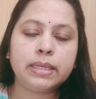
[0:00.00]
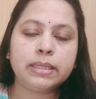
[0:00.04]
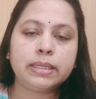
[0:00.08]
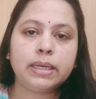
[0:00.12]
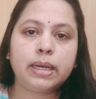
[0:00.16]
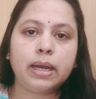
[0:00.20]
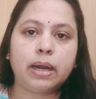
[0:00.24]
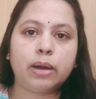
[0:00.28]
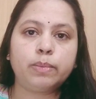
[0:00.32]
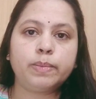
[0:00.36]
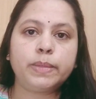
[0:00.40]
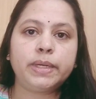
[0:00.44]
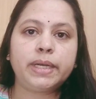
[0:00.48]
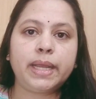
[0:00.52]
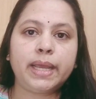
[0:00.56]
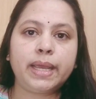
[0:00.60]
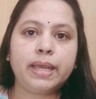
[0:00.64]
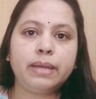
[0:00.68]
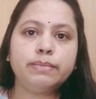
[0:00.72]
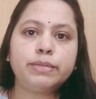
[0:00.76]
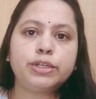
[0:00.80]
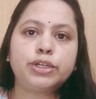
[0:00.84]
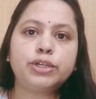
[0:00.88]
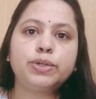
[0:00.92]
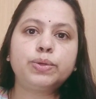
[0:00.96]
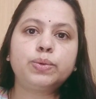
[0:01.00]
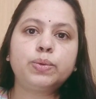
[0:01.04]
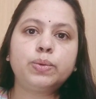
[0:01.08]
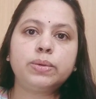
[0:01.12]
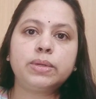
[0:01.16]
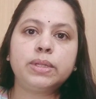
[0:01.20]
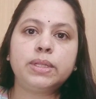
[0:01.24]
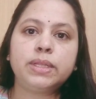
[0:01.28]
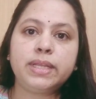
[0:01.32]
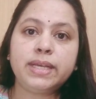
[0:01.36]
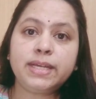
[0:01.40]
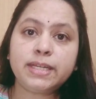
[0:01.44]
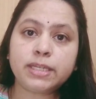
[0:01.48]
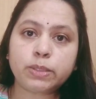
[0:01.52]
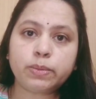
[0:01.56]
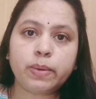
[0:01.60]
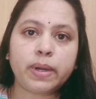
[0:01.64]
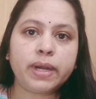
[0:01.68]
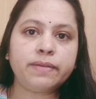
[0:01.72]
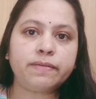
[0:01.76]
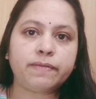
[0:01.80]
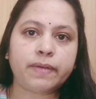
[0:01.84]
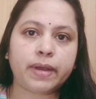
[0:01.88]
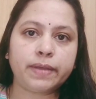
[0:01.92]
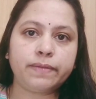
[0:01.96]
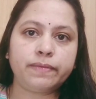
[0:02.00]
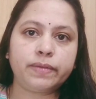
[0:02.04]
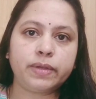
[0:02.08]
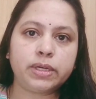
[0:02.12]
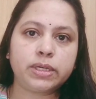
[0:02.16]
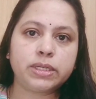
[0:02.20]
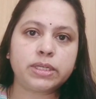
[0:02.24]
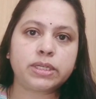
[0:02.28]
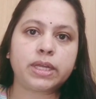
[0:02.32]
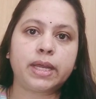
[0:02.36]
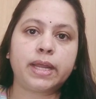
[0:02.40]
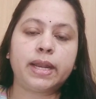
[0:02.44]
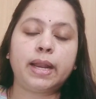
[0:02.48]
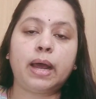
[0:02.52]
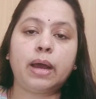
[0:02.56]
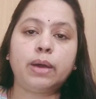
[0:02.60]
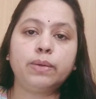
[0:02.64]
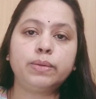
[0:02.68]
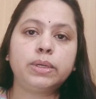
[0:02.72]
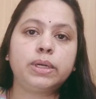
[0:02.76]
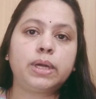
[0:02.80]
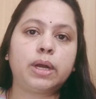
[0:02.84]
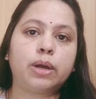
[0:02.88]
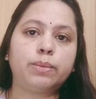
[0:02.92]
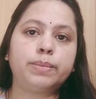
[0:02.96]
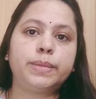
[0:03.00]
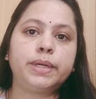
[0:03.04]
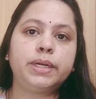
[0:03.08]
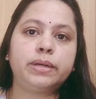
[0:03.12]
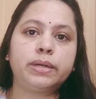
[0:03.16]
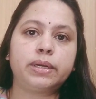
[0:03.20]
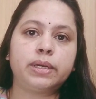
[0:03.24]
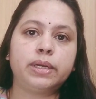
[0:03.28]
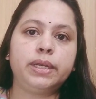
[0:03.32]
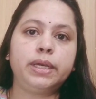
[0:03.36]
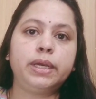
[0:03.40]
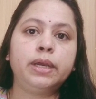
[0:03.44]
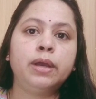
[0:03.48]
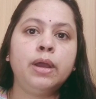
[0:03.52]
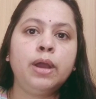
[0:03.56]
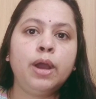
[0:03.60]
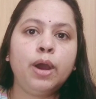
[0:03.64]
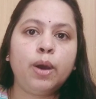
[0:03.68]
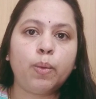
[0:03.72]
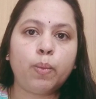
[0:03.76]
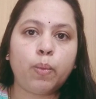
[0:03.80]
the government aims to do in these 25 years and how the government really